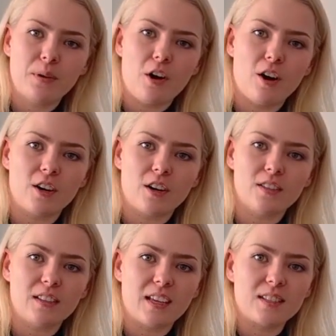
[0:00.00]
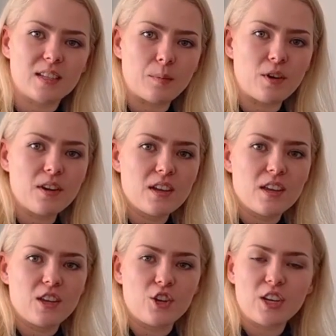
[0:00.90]
hard on the lightsaber,
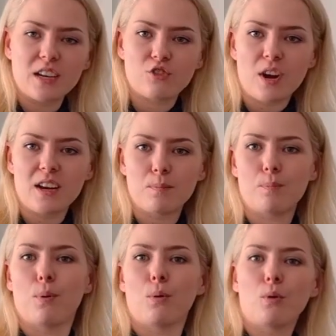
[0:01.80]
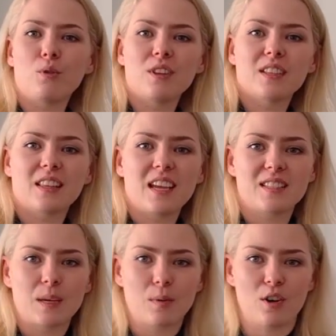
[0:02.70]
you're gonna try to pull the
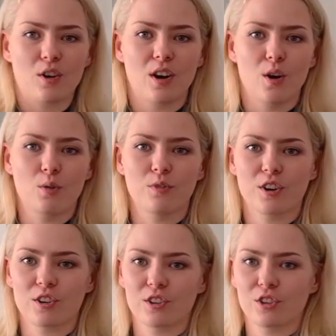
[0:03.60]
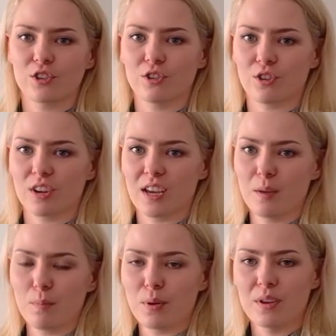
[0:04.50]
lightsaber over your
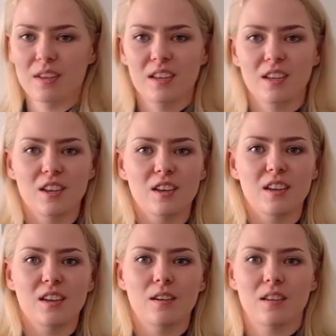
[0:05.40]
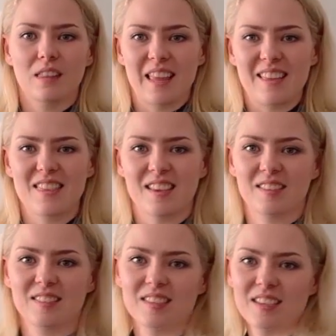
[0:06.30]
hip like
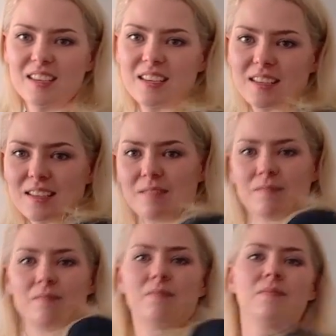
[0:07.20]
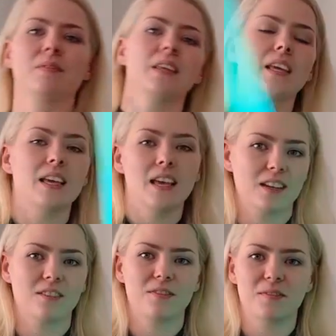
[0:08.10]
this.
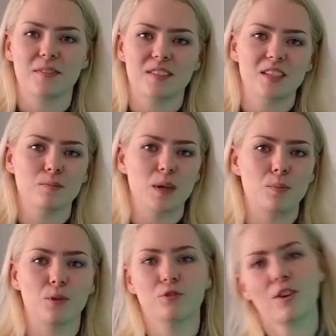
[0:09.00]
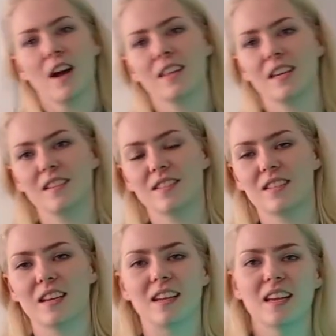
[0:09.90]
I've seen people try this,
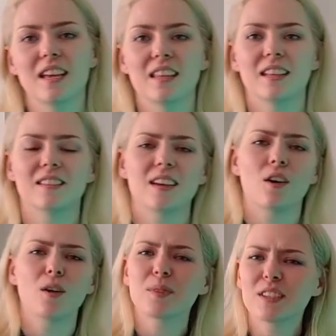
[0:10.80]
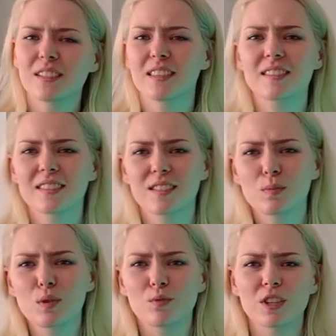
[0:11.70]
they then say, oh Marta, this
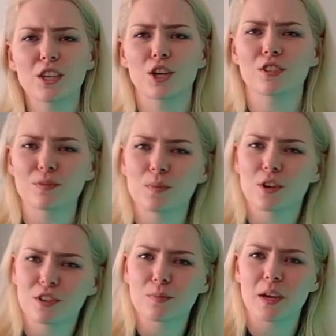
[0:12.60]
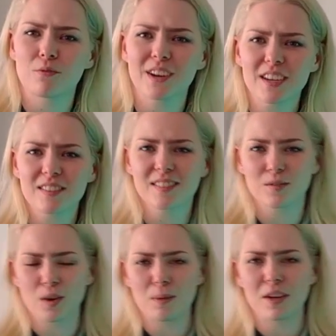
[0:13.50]
move really hurts my wrist,
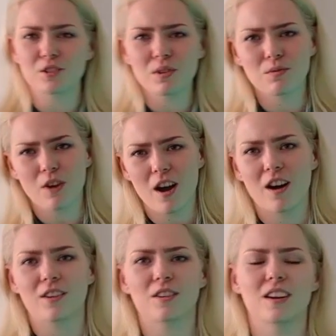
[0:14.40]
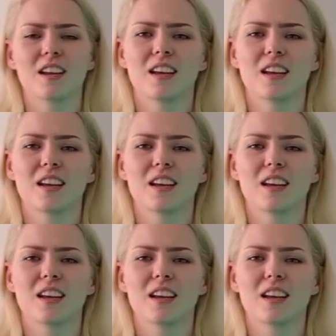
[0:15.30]
what am I doing wrong? Or